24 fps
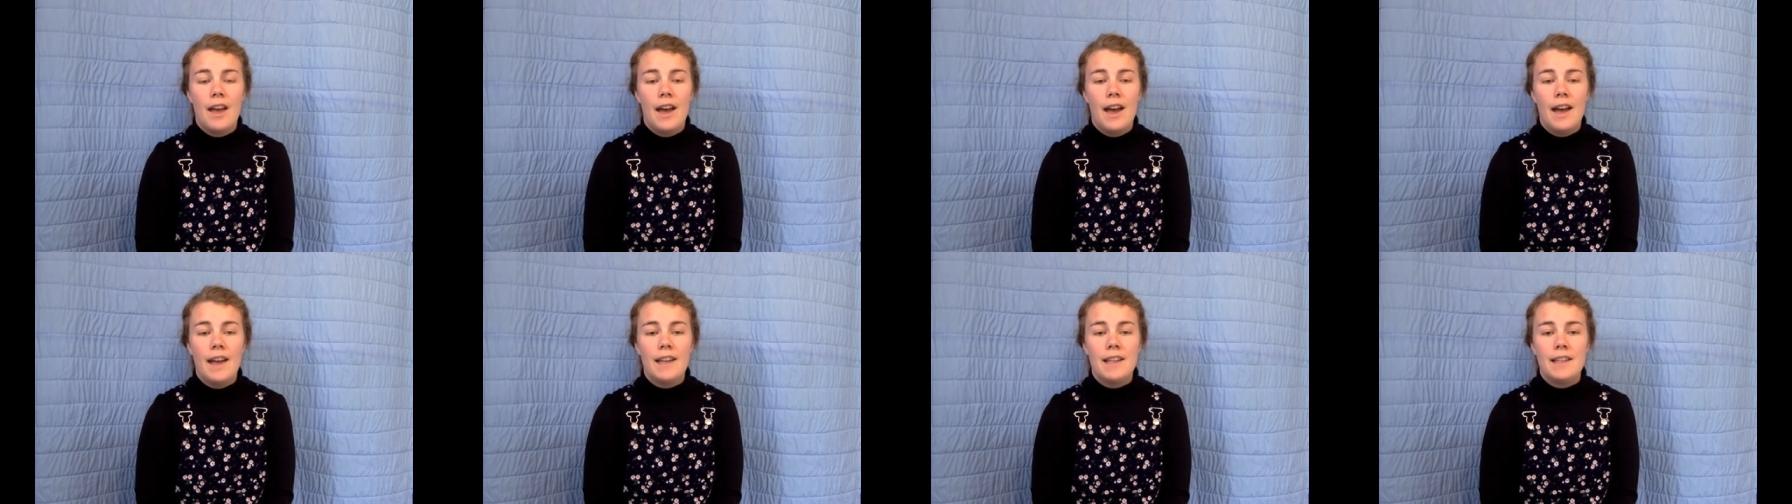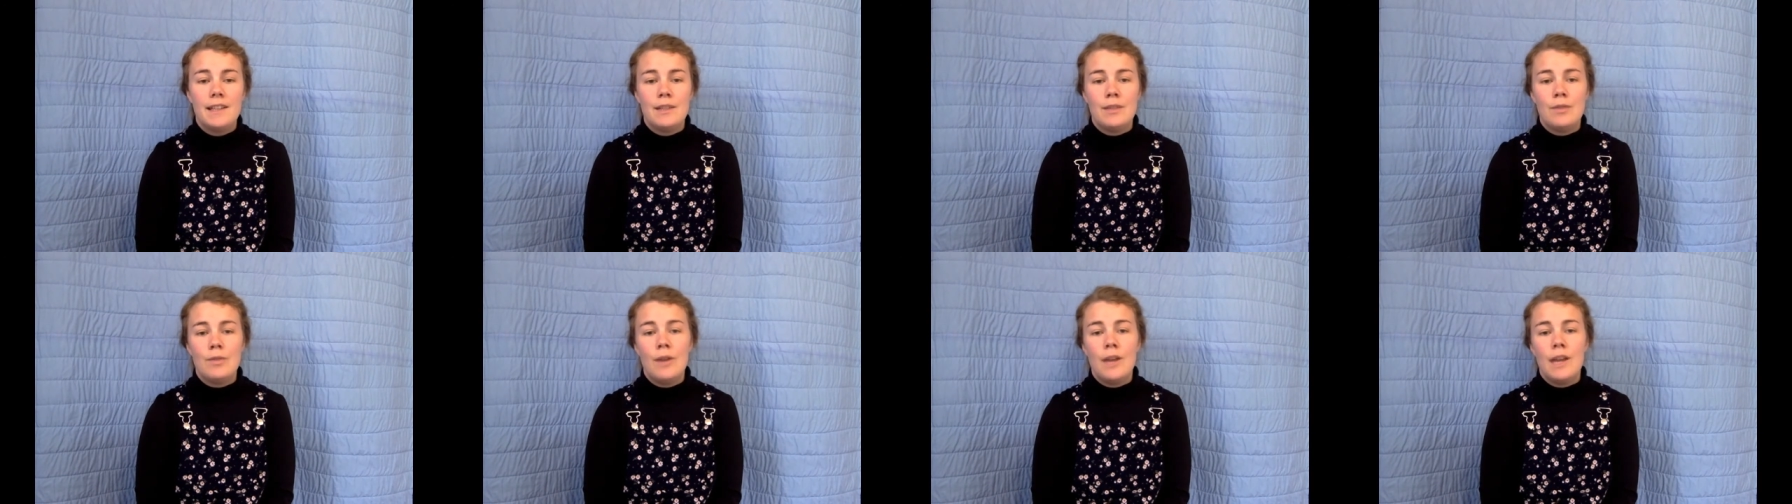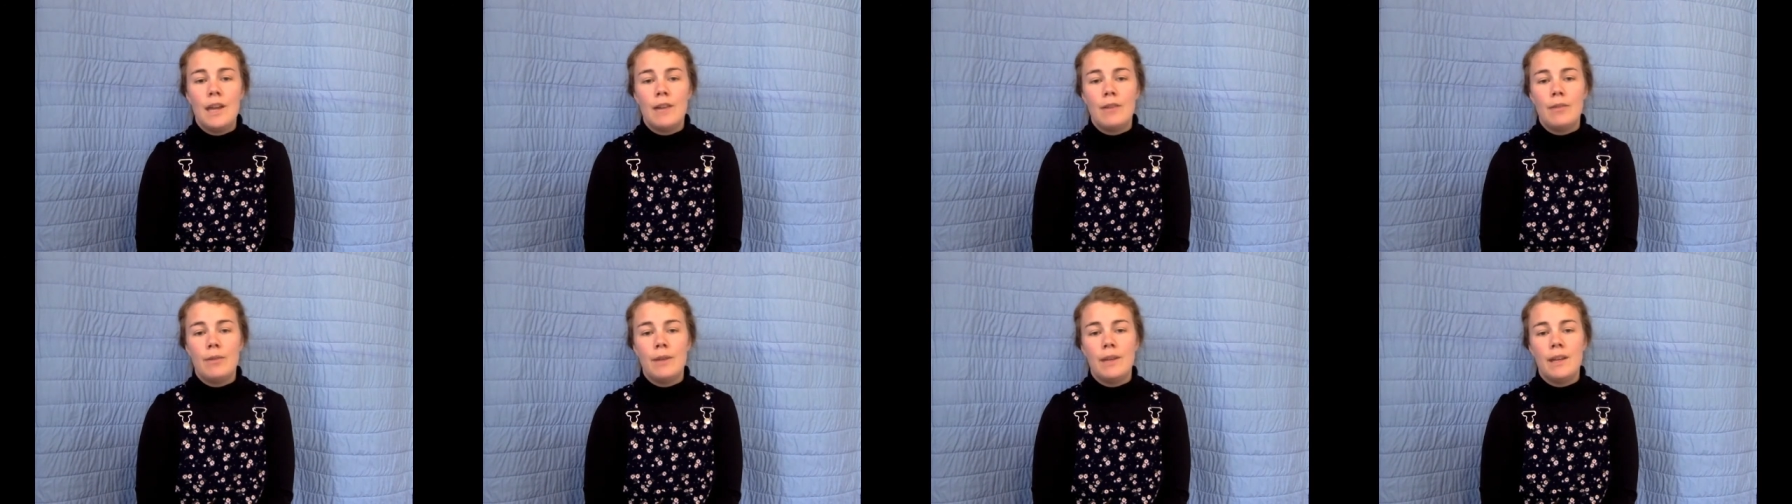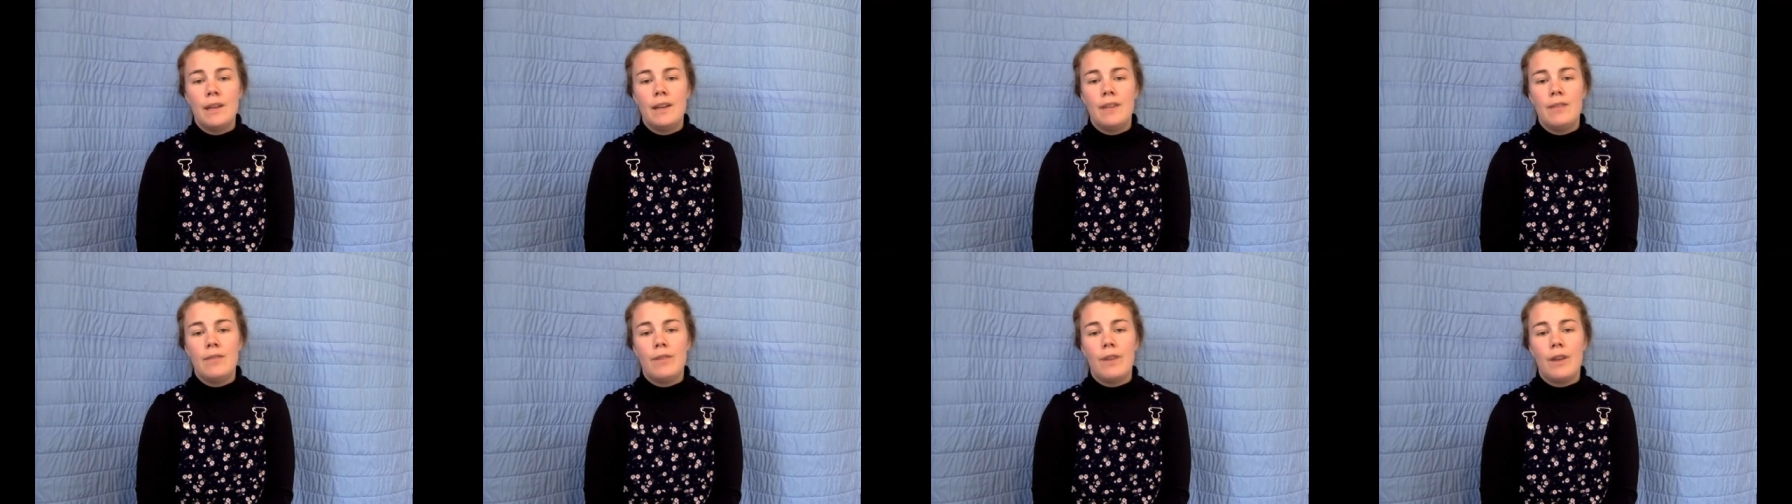And it's great if we
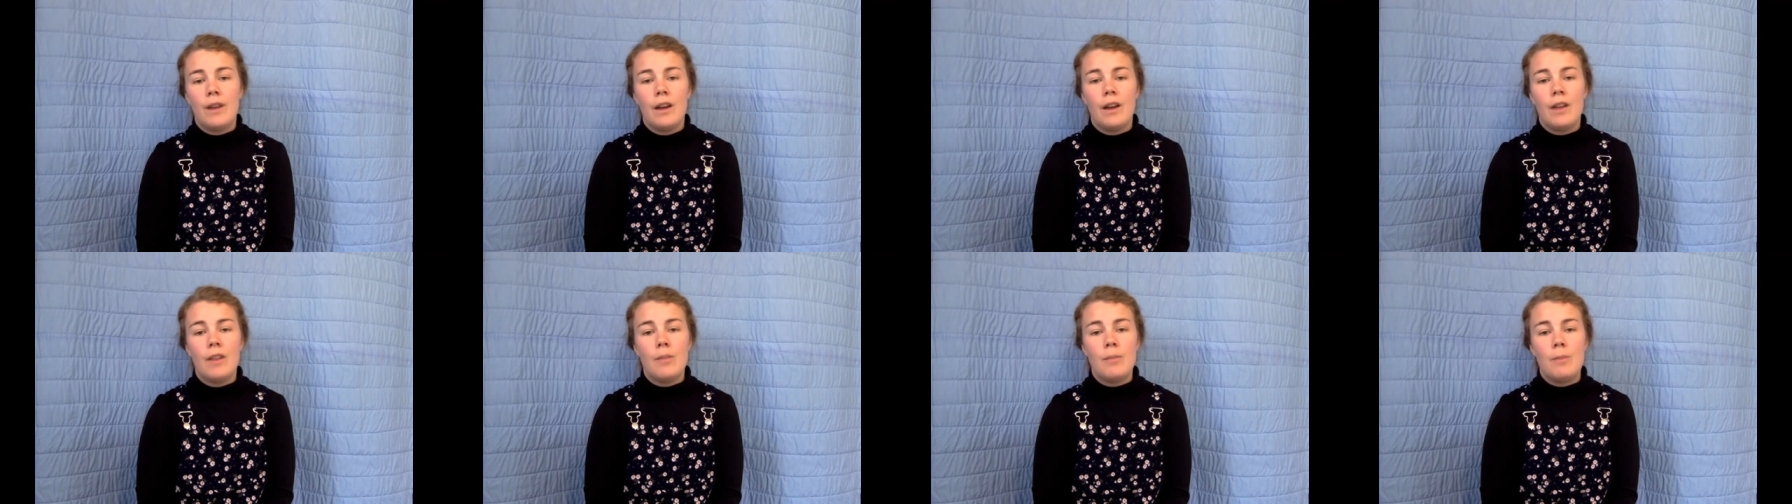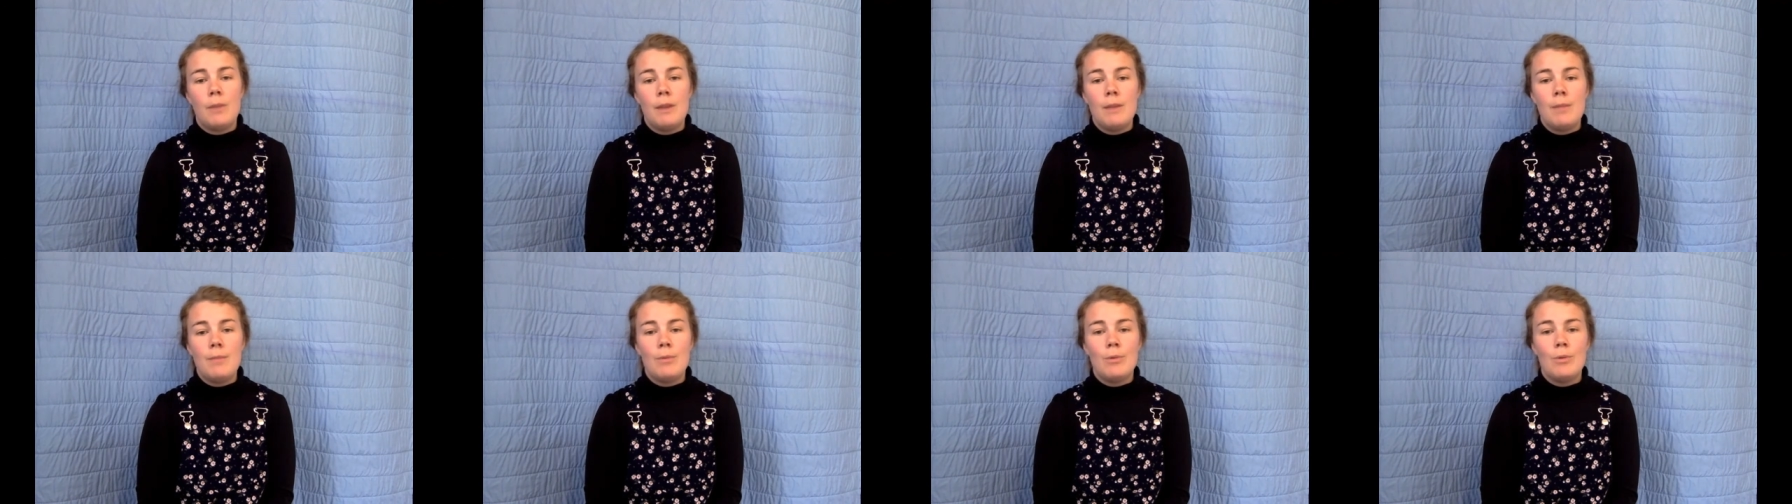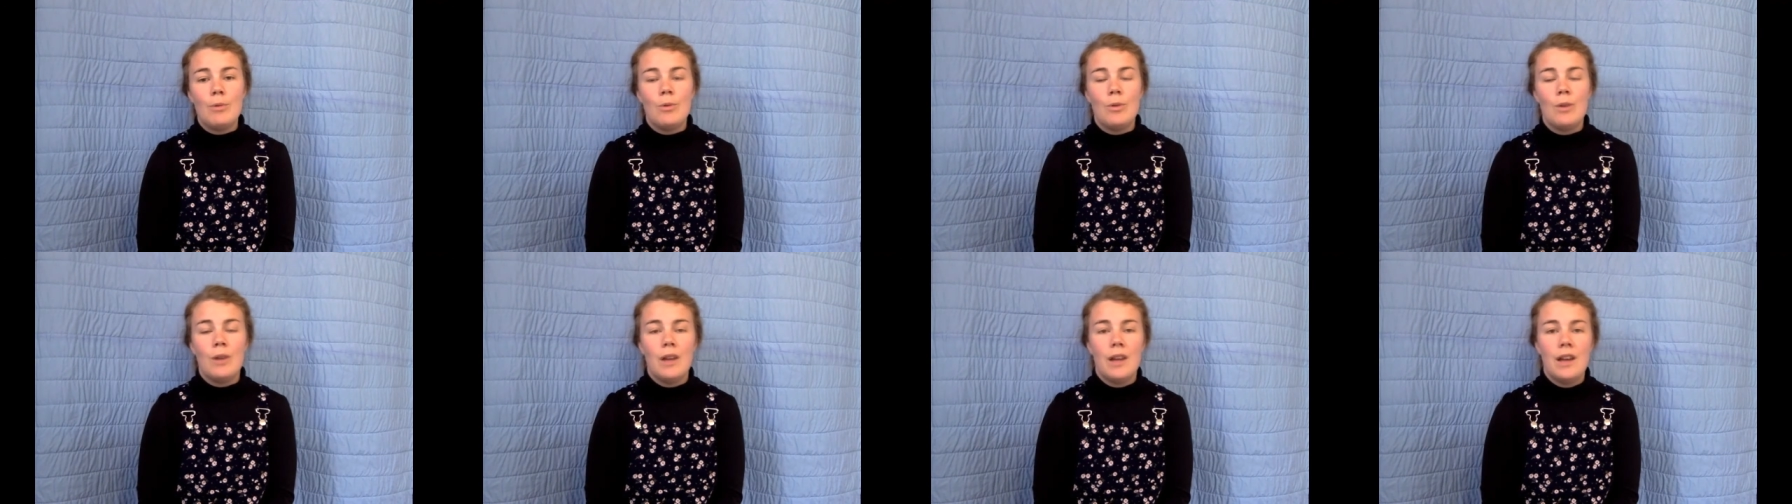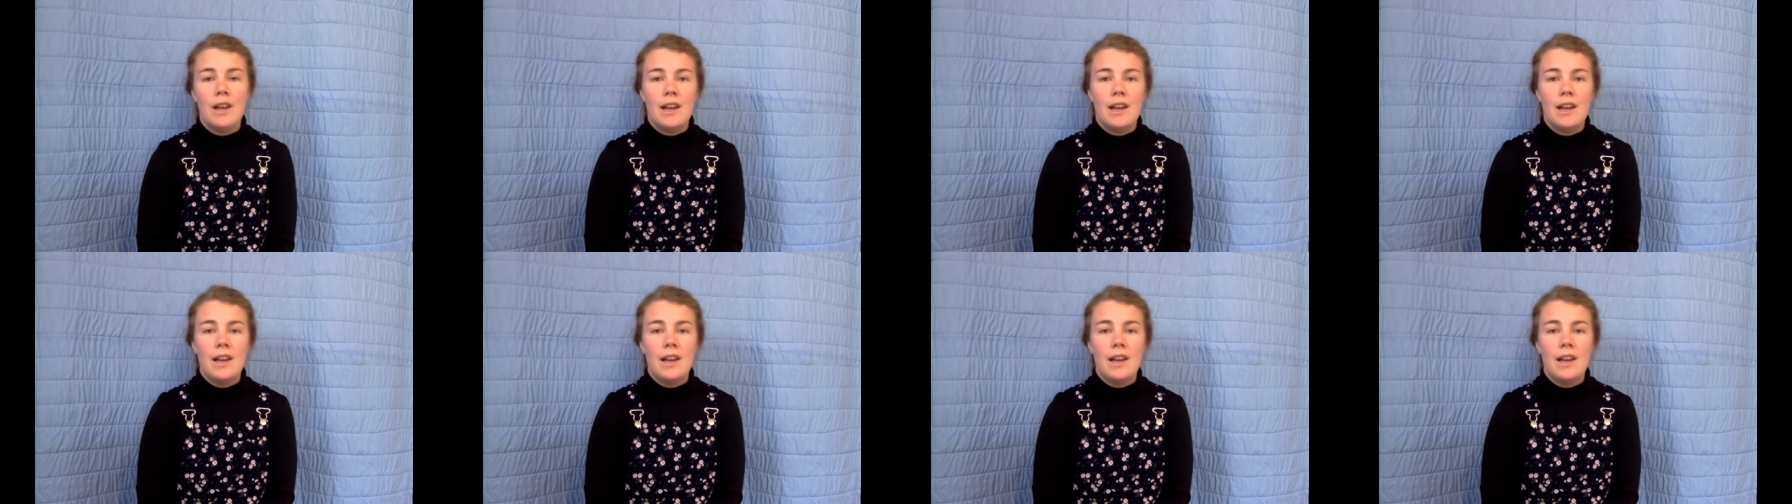can invite other people